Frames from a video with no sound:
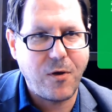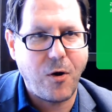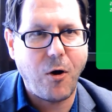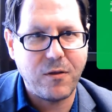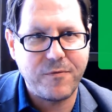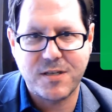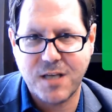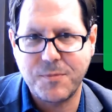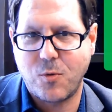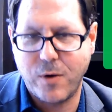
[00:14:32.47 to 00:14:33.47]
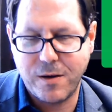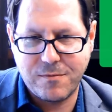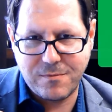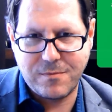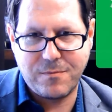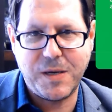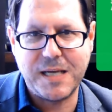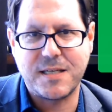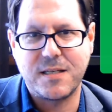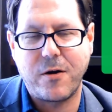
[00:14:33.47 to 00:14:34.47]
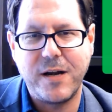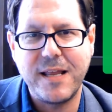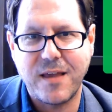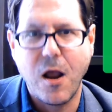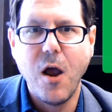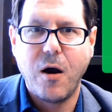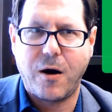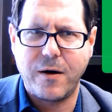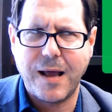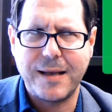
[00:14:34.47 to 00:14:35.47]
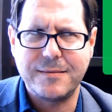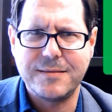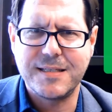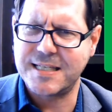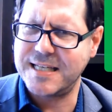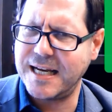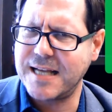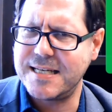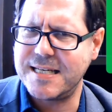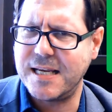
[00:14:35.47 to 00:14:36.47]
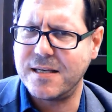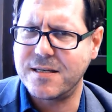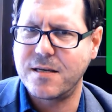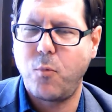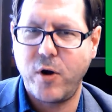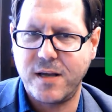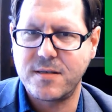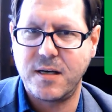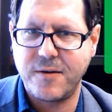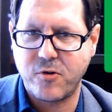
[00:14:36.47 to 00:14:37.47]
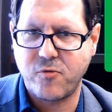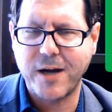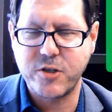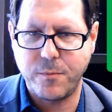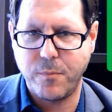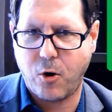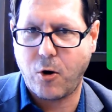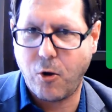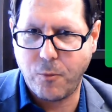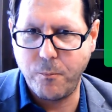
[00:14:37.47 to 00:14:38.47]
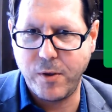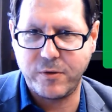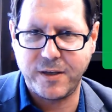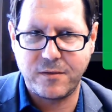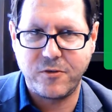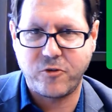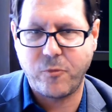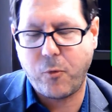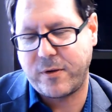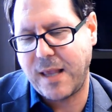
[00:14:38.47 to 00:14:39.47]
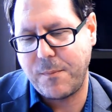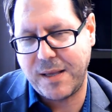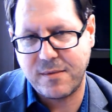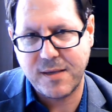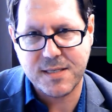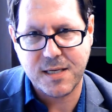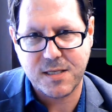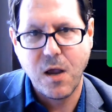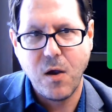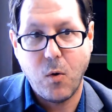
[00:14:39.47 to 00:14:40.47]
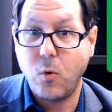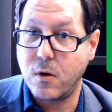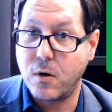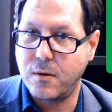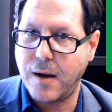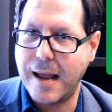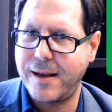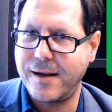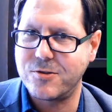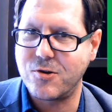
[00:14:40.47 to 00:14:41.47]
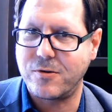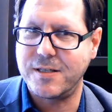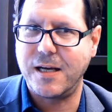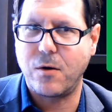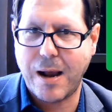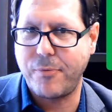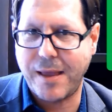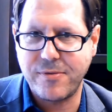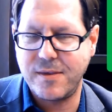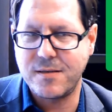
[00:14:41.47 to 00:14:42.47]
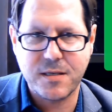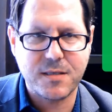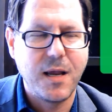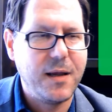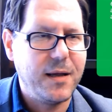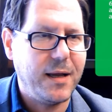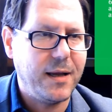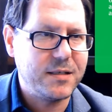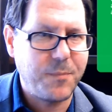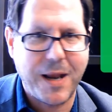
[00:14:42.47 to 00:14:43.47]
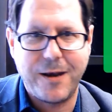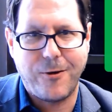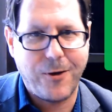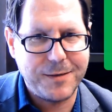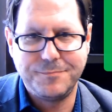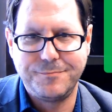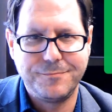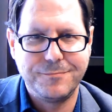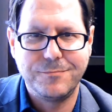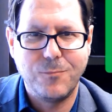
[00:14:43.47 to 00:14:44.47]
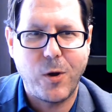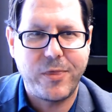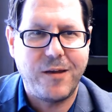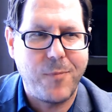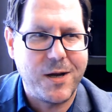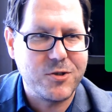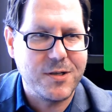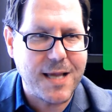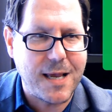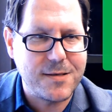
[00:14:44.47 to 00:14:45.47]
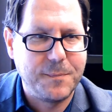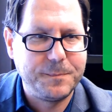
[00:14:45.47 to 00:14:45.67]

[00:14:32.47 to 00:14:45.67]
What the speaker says: all of the subsequent pieces underneath it are not distinct ideas pointing us in a different direction, but are all building to support that main thesis or highlighting uncertainty around that thesis, depending on what the information says.